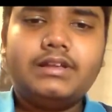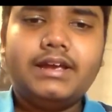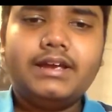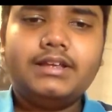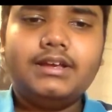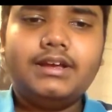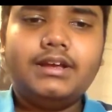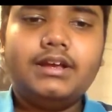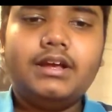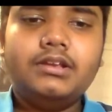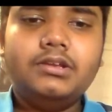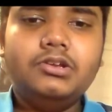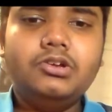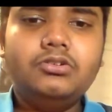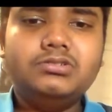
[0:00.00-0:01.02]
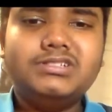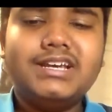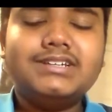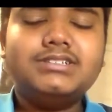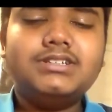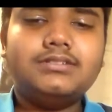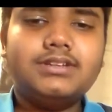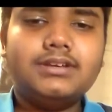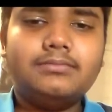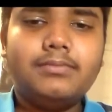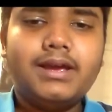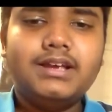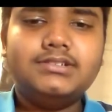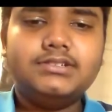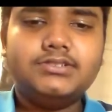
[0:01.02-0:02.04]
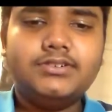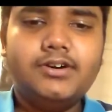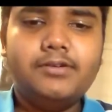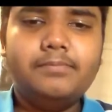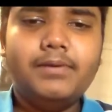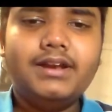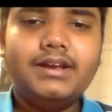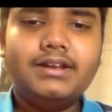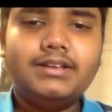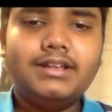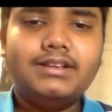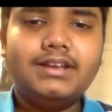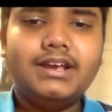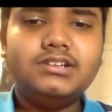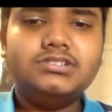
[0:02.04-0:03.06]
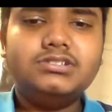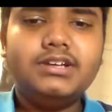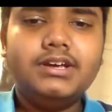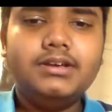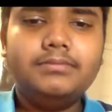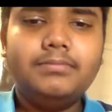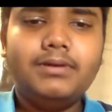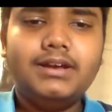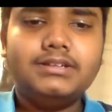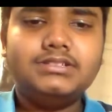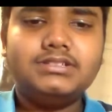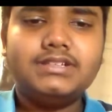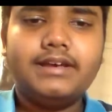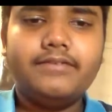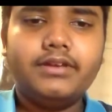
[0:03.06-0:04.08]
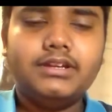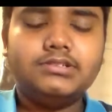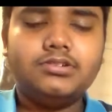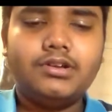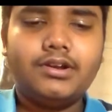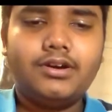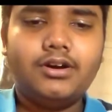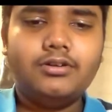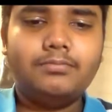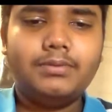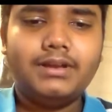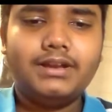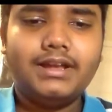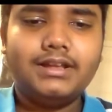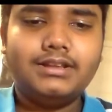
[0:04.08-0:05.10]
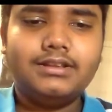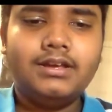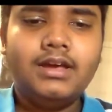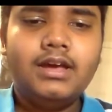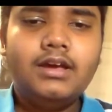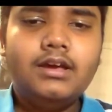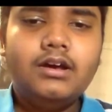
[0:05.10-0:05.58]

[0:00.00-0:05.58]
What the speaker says: Like, a new section of the maze is open, and the next day, maze 7 is going to open, and